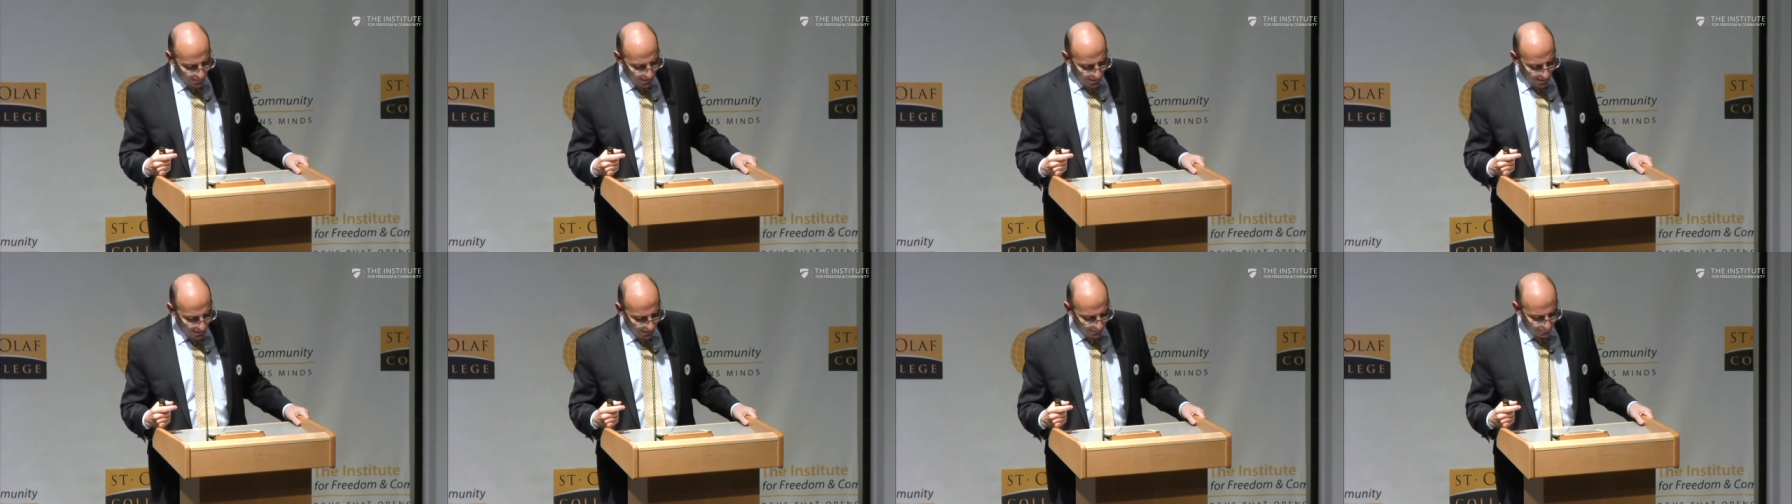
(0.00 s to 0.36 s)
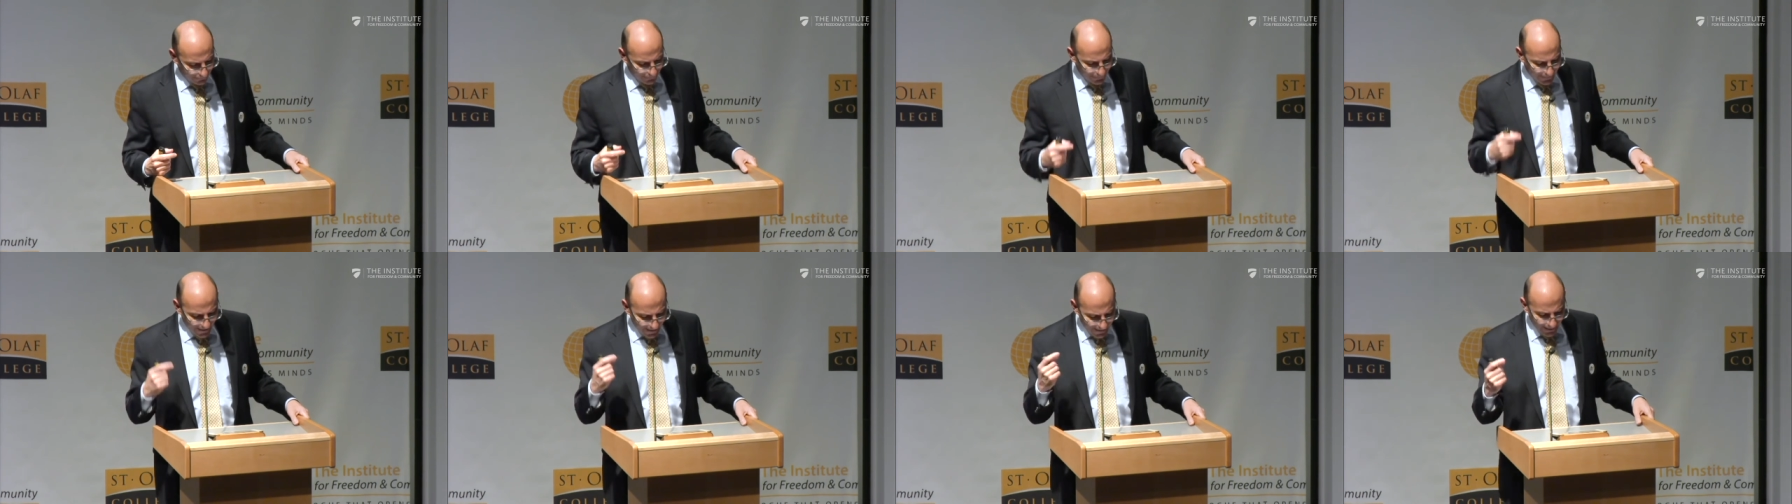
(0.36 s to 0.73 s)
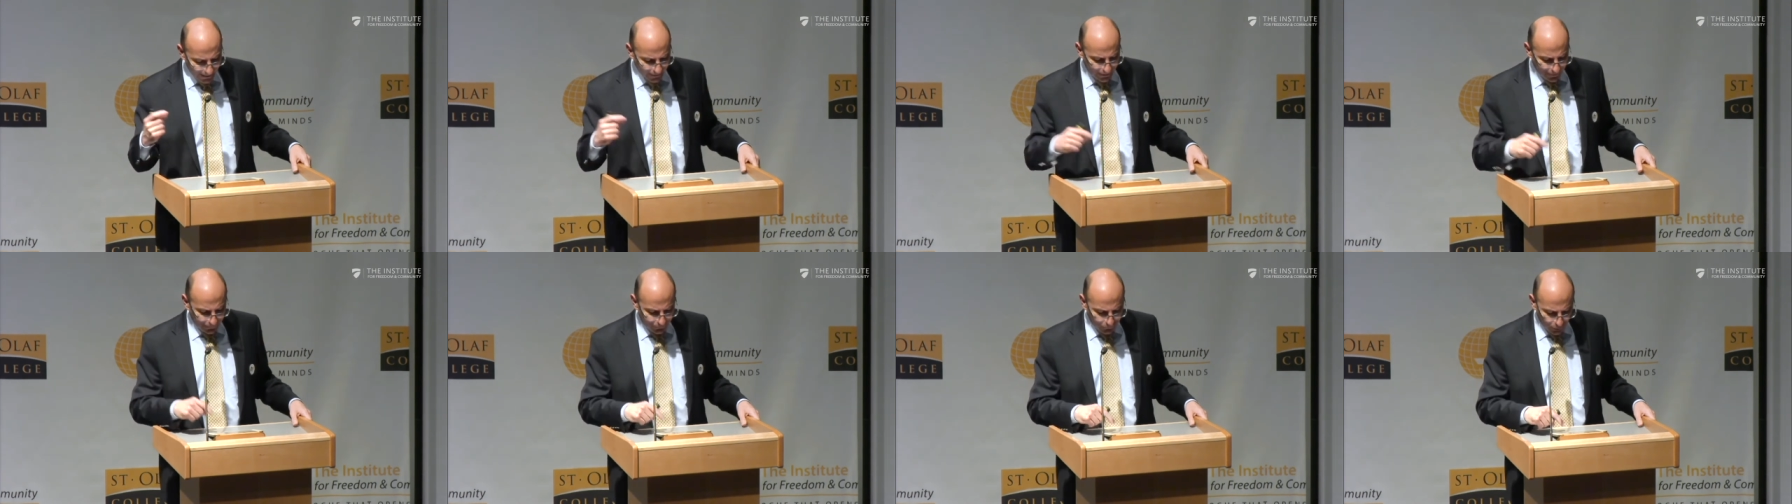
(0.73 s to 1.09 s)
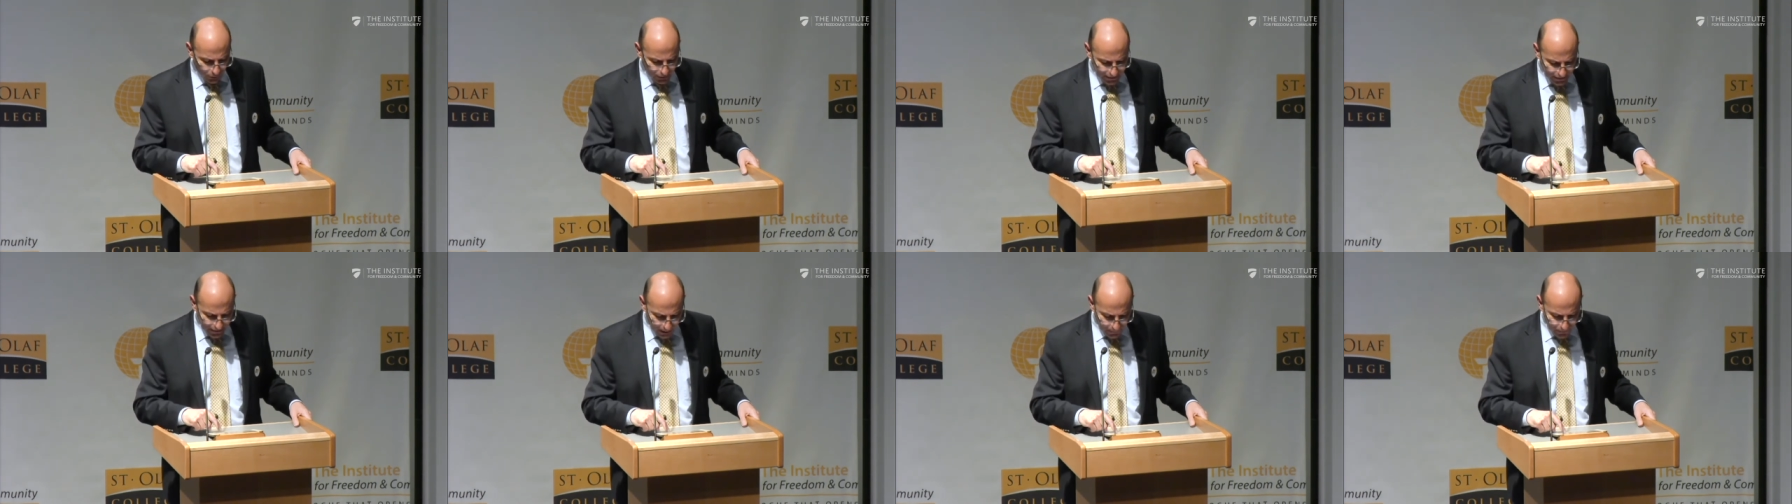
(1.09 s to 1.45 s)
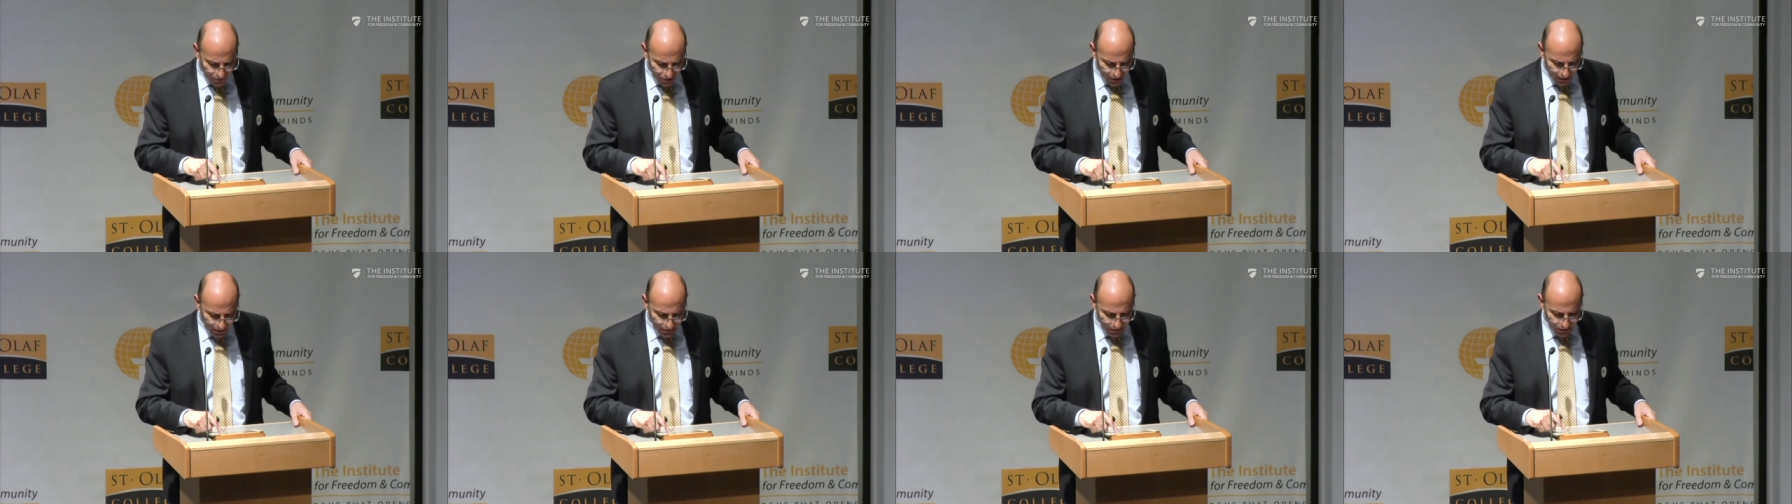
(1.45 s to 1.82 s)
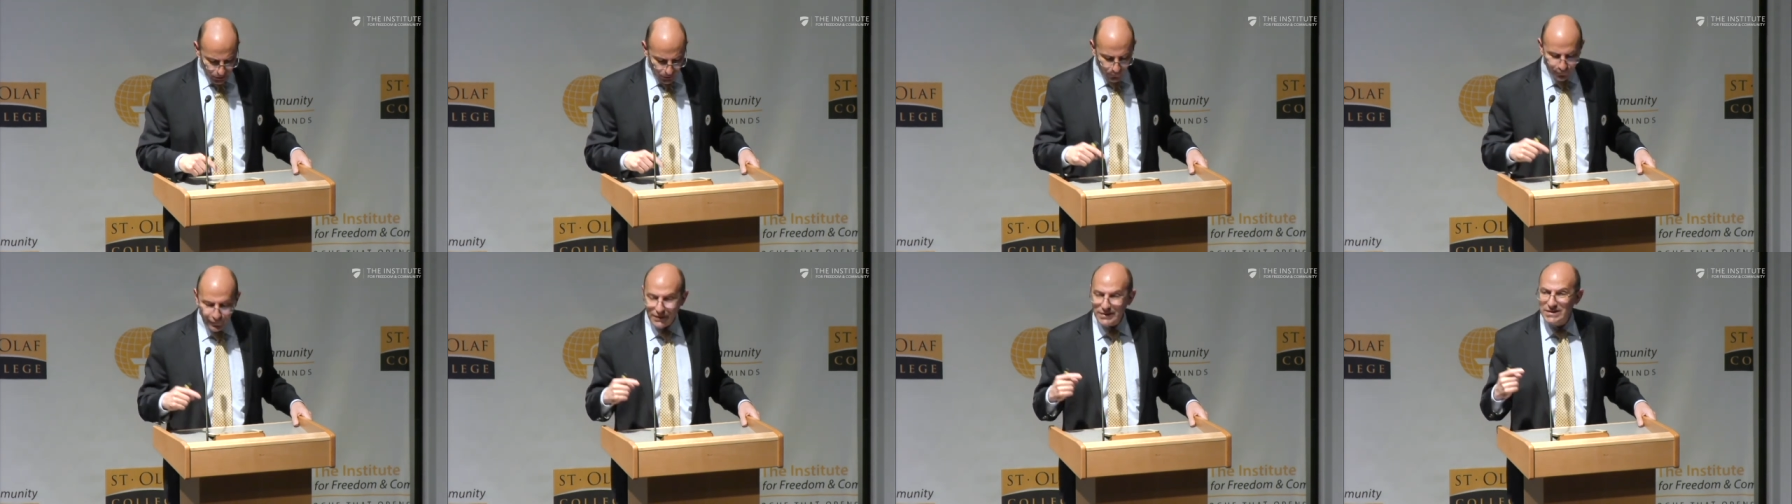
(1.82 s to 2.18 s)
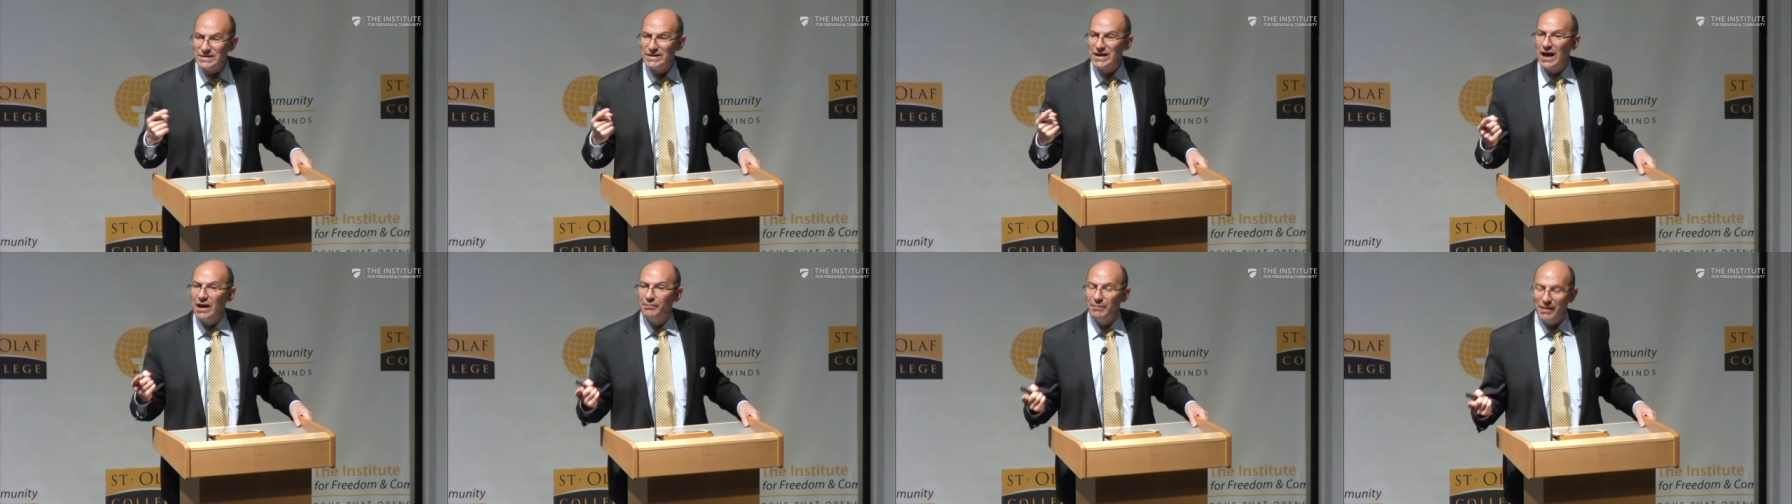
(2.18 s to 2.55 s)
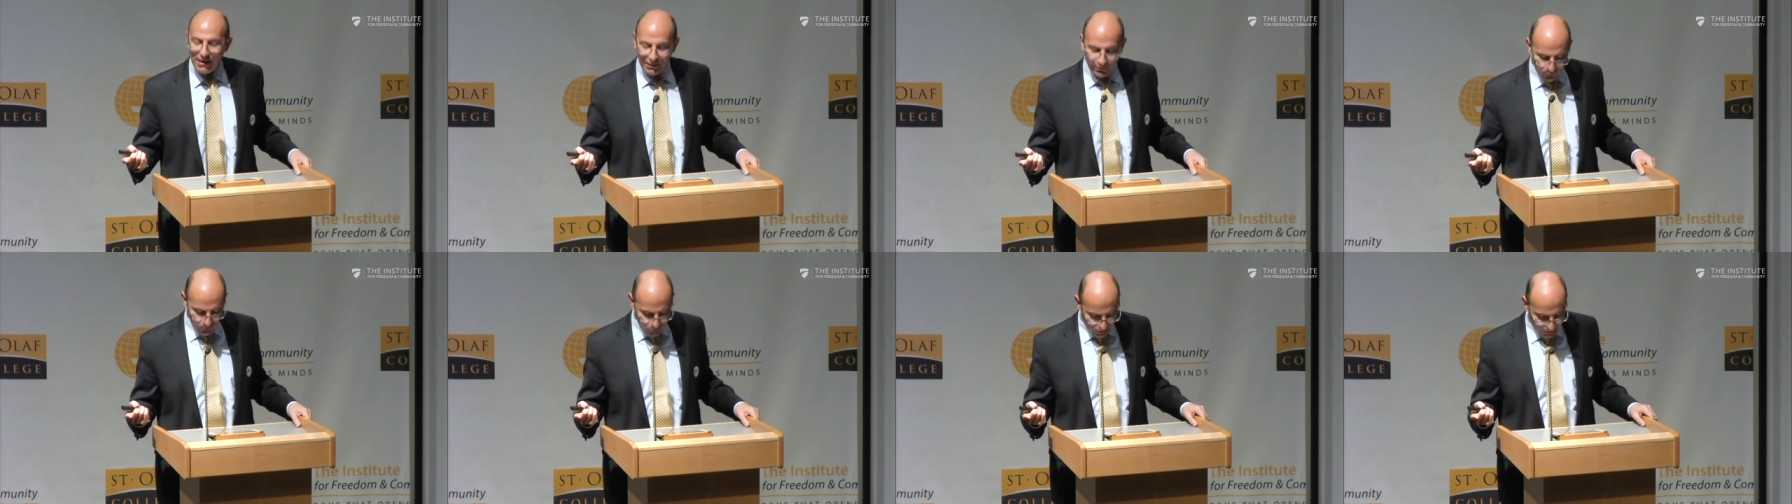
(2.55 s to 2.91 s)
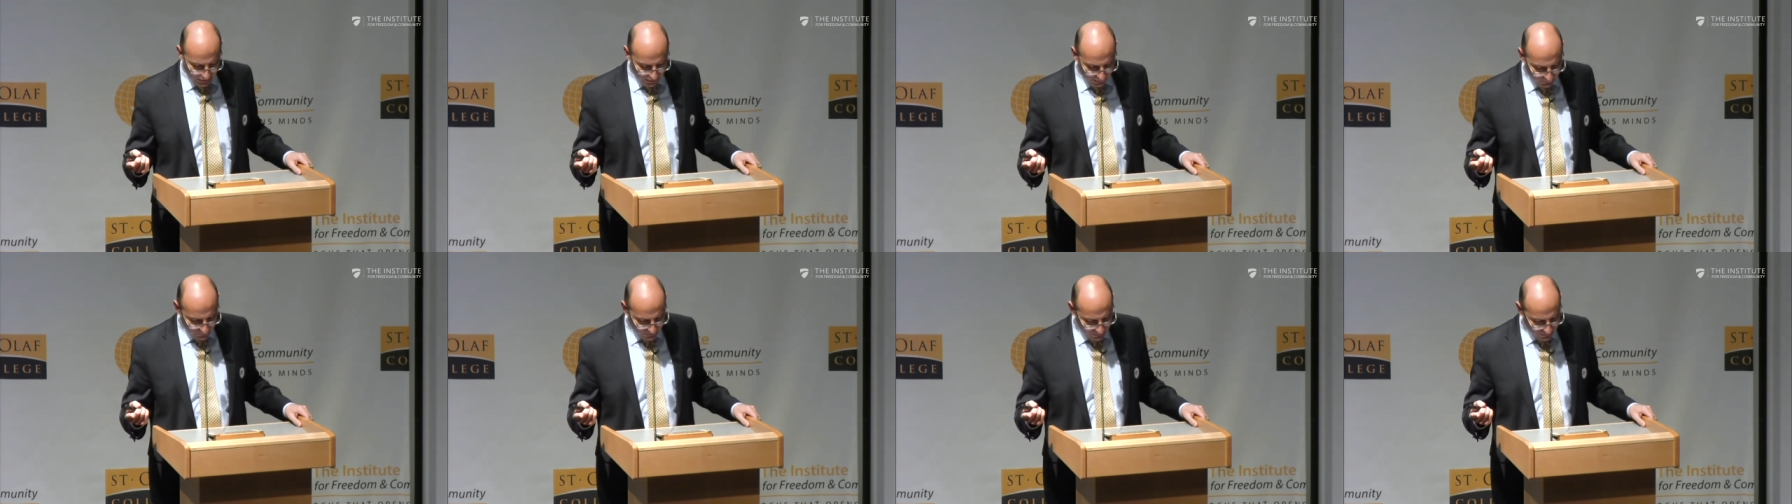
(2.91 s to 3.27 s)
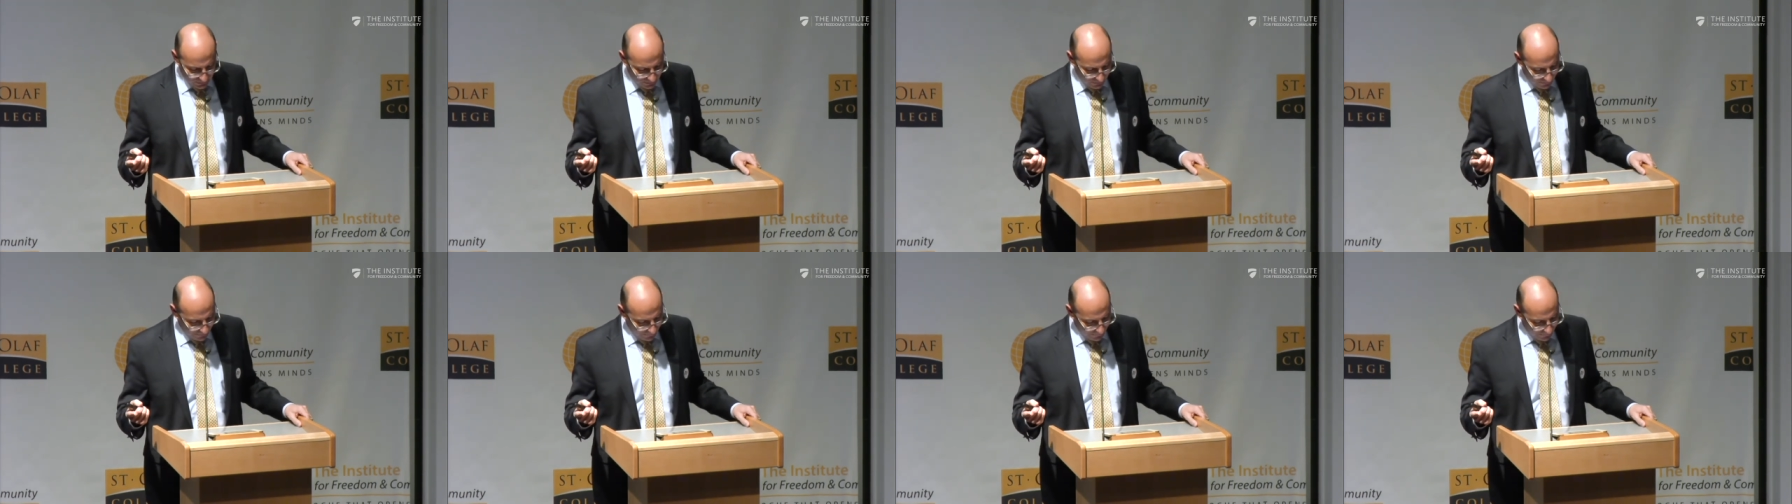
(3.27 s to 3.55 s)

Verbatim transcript: have negative conceptions of Islam and Muslims.